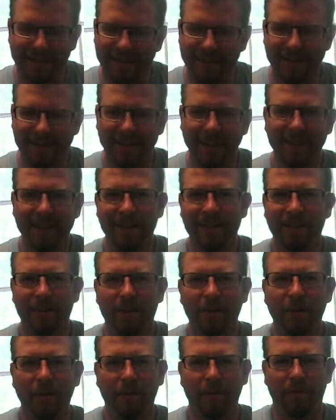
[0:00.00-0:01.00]
Didn't
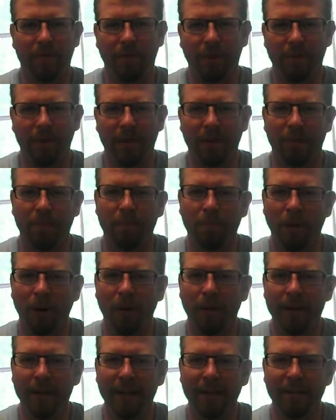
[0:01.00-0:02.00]
do it for me. They're
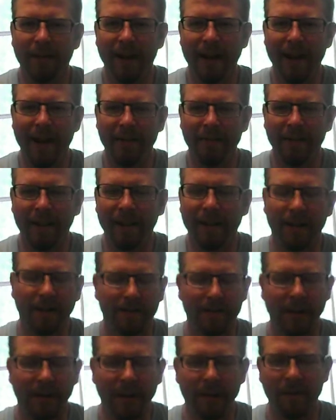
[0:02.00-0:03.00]
bulky, they're heavy, and I'll
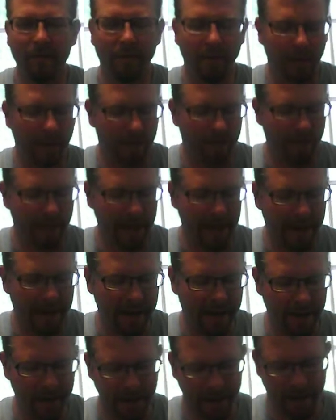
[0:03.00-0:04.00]
tell you the flaws we had.